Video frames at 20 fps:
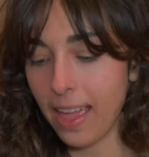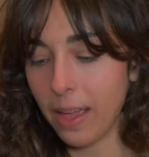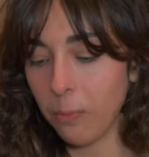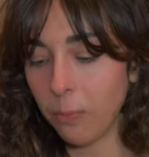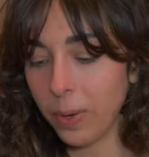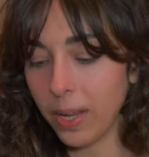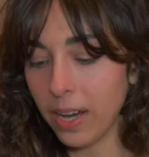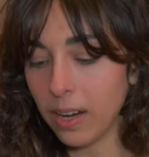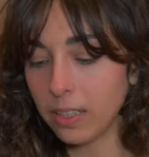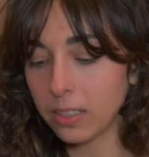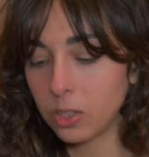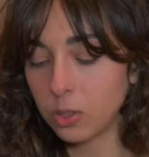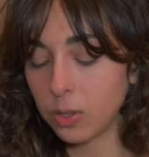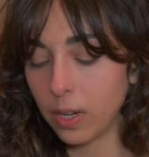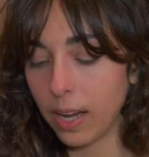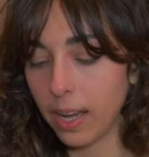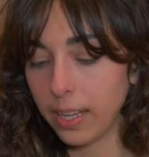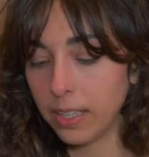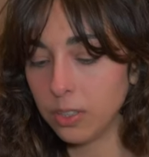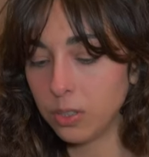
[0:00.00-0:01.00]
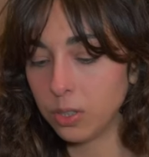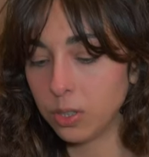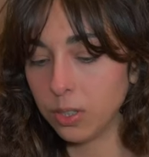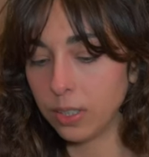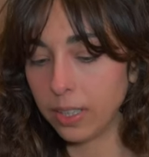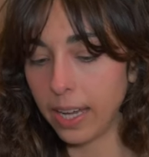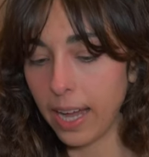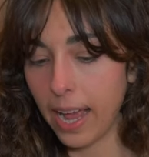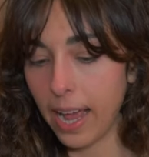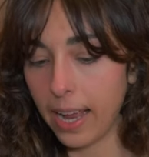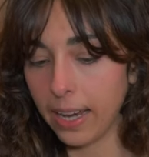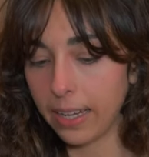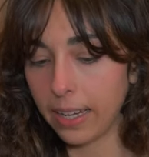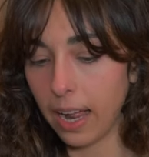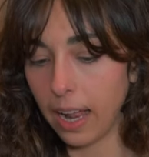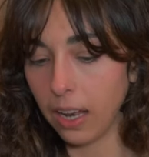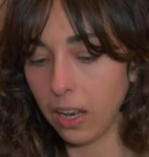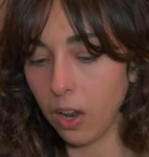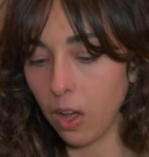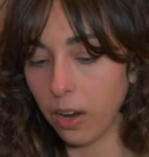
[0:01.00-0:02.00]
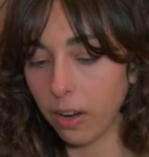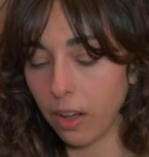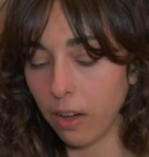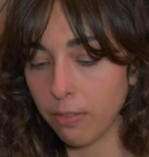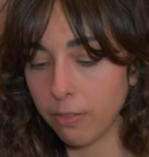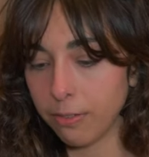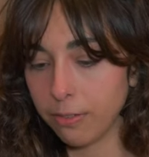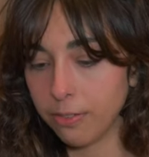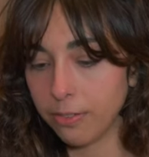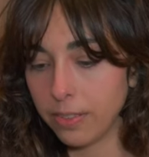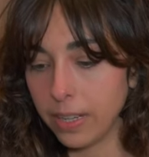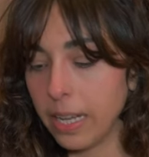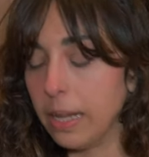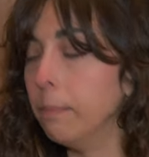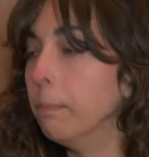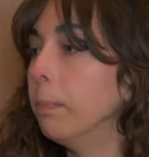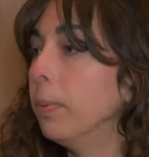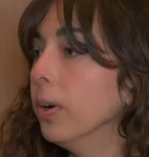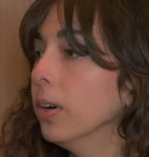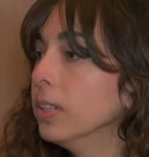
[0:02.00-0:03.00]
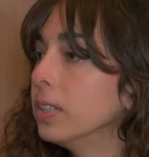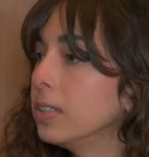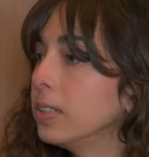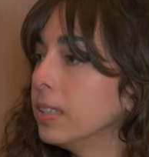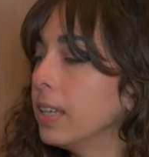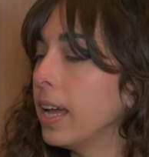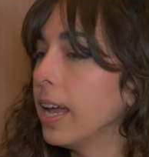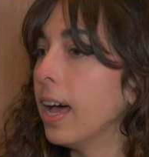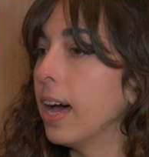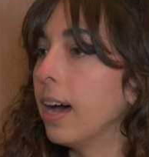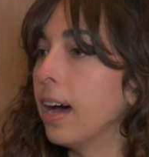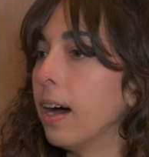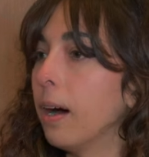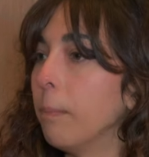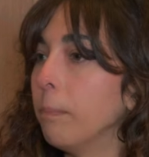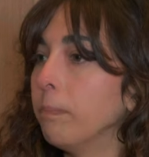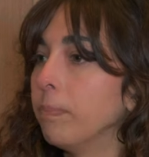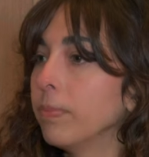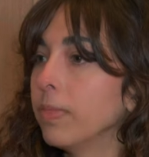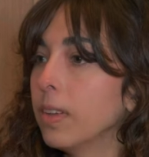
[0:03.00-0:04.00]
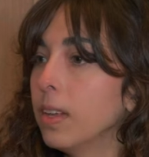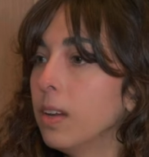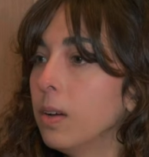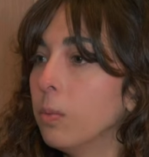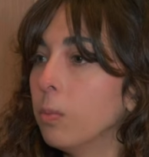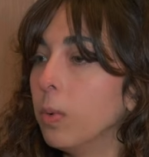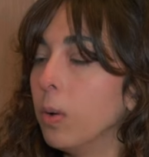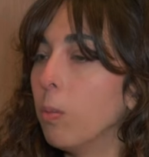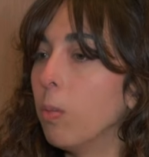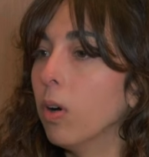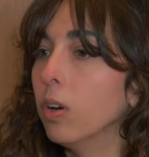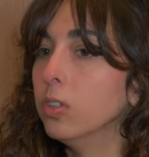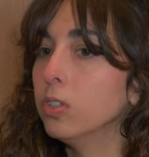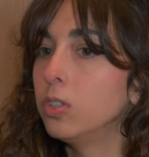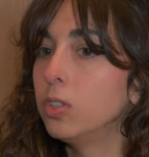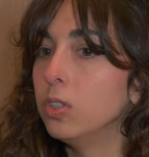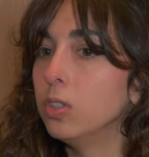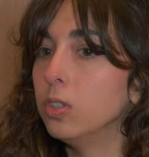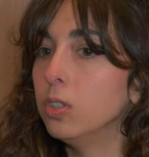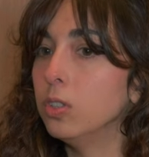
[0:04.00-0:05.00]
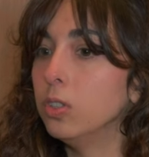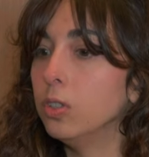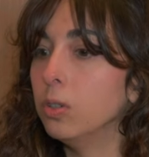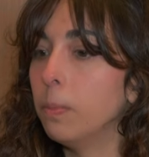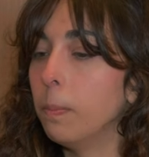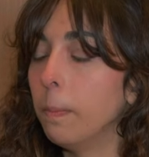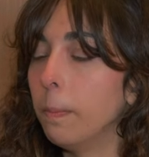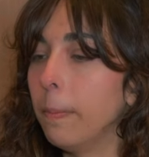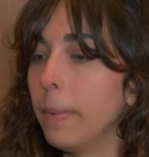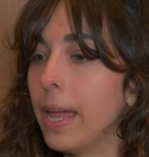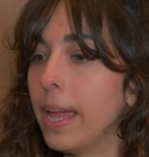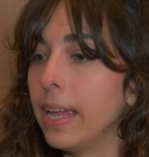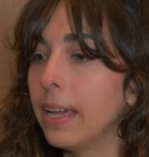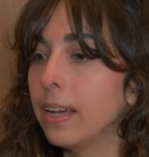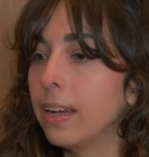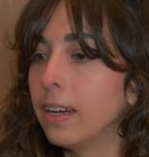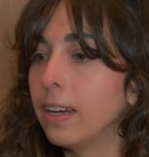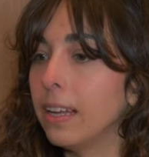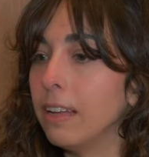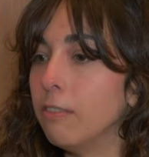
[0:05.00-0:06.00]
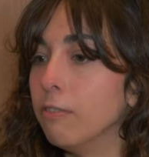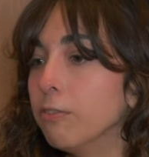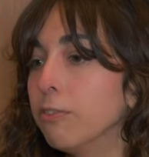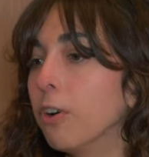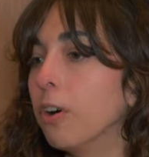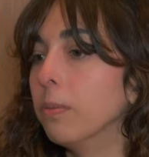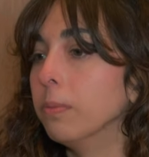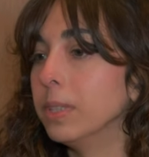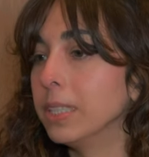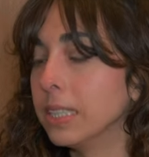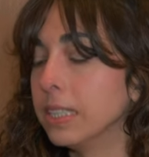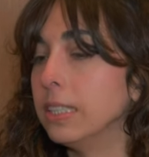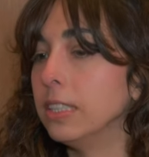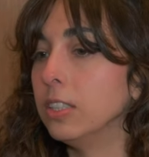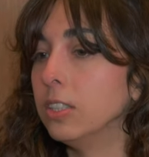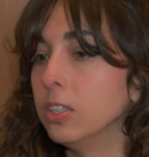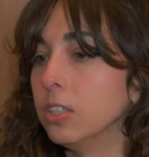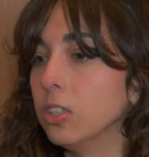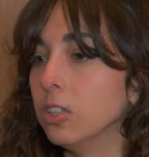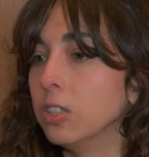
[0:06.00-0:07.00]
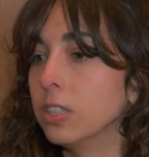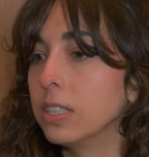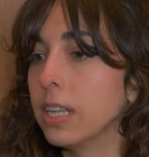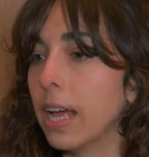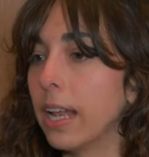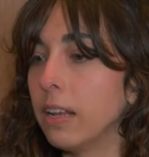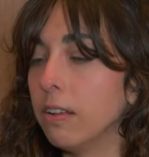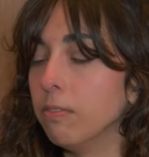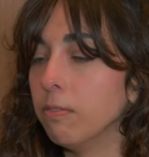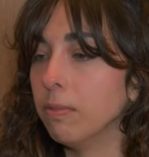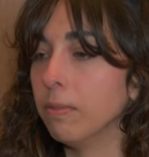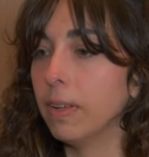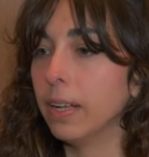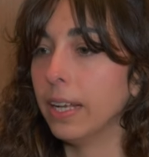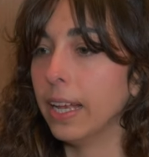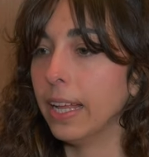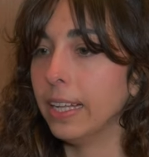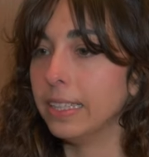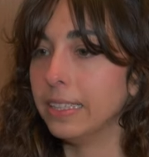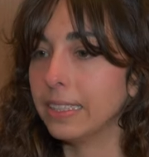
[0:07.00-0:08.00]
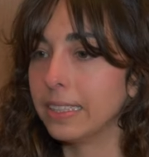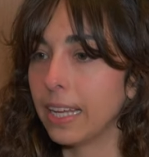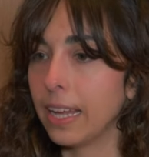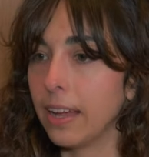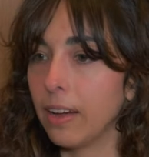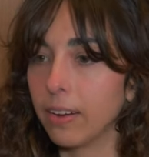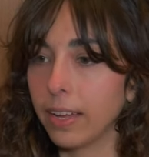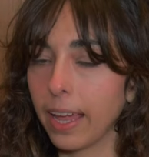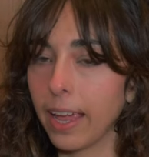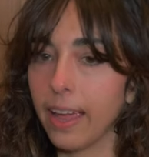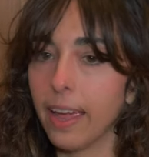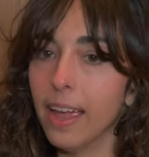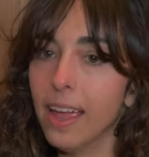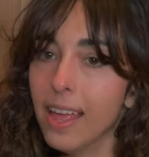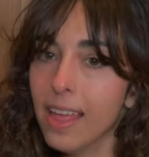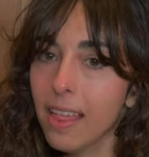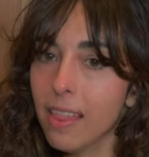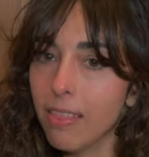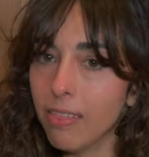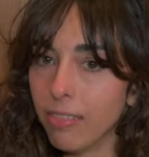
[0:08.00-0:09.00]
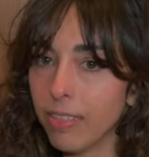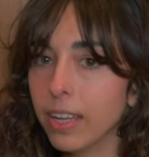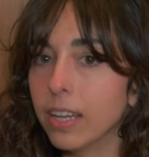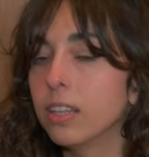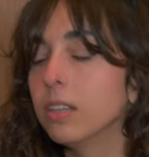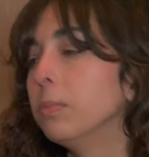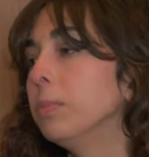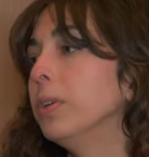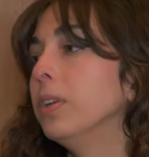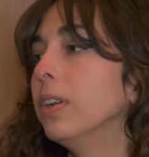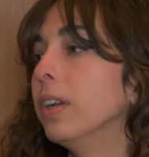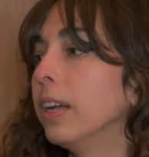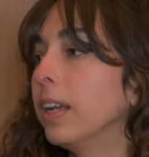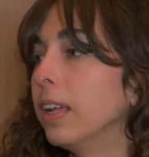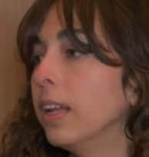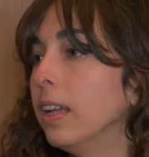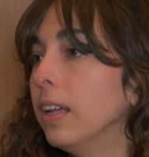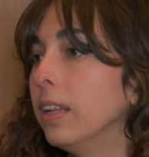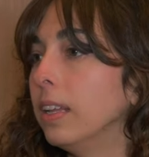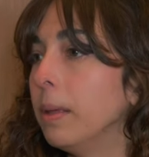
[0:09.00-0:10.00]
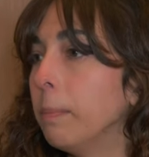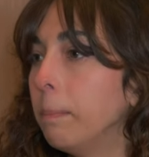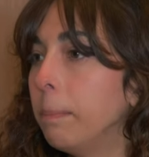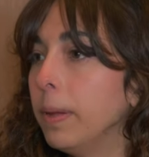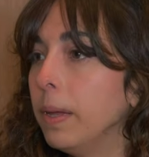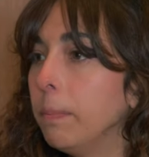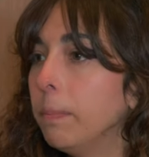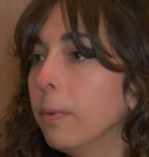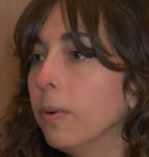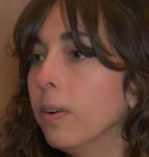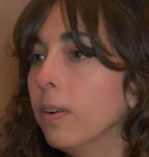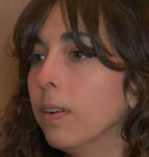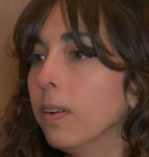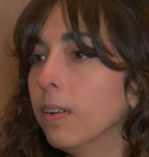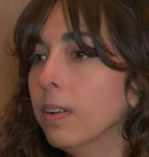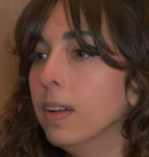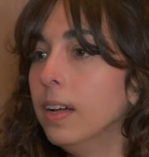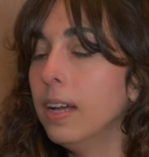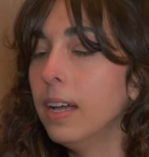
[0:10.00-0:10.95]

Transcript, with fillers: We are trying to get a lot of input. Um, we want to make informed decisions and, and, and say, okay, the community, the people